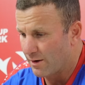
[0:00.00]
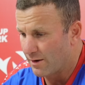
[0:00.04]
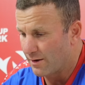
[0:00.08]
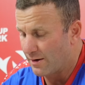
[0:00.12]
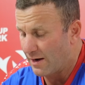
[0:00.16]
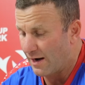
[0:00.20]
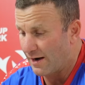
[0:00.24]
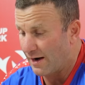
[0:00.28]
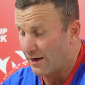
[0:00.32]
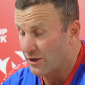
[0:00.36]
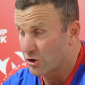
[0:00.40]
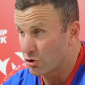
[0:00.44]

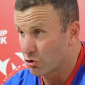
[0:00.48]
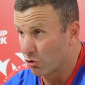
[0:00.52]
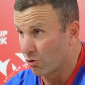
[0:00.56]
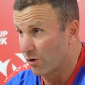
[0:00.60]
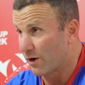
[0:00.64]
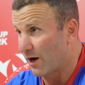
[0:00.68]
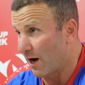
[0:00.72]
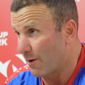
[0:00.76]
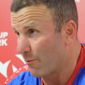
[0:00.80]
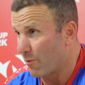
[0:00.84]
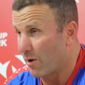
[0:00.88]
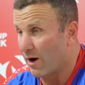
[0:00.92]
No,
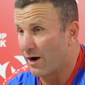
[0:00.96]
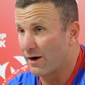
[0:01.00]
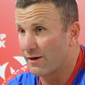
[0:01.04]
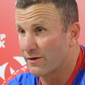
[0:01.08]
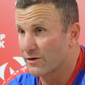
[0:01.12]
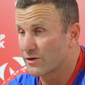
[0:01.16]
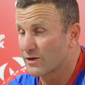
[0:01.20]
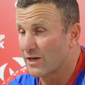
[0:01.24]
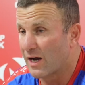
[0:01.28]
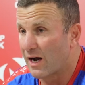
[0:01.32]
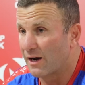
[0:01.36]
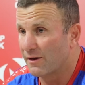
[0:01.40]
Sean came around at
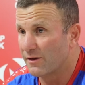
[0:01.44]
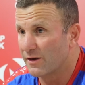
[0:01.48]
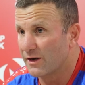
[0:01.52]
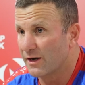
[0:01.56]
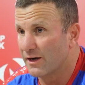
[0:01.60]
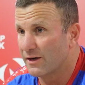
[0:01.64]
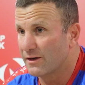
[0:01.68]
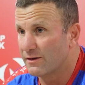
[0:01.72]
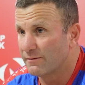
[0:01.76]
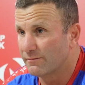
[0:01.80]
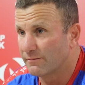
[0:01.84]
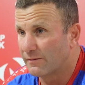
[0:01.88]
the start of the
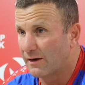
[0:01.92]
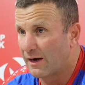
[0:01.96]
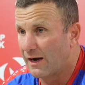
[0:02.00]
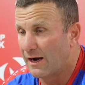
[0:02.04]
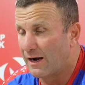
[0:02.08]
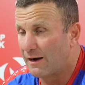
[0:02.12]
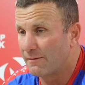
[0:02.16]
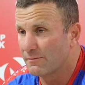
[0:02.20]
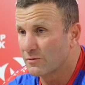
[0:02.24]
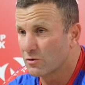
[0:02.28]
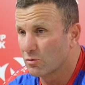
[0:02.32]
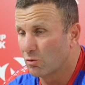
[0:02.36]
year
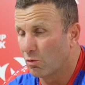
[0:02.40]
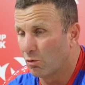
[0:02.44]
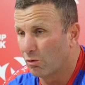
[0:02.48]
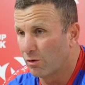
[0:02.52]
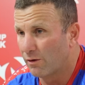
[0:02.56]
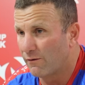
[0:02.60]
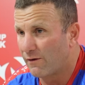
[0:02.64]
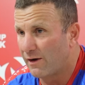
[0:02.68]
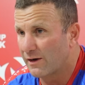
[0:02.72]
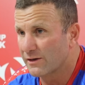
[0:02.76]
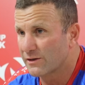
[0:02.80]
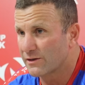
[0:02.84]
to
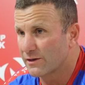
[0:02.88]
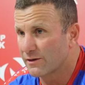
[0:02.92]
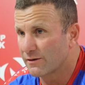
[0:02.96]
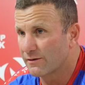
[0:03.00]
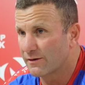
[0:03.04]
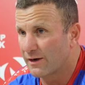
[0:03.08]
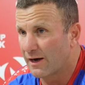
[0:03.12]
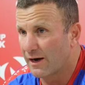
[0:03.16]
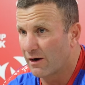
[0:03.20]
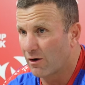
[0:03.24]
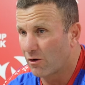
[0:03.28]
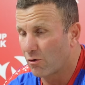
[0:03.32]
all of us,
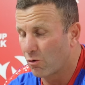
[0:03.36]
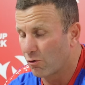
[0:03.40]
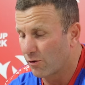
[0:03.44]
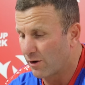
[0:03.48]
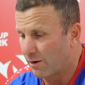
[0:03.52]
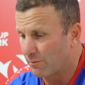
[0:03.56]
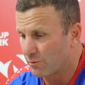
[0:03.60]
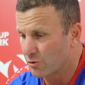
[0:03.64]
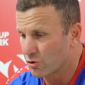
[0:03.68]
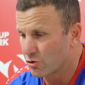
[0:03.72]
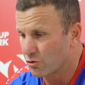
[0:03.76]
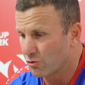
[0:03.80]
and I
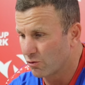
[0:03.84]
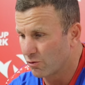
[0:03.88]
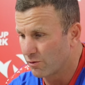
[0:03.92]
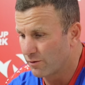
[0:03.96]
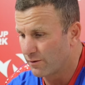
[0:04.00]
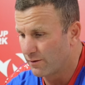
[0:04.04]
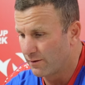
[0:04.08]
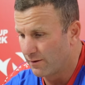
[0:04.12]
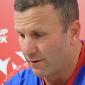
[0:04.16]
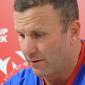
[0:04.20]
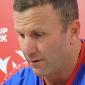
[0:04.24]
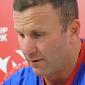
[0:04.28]
caught up with
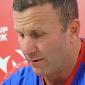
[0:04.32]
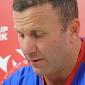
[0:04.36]
Sean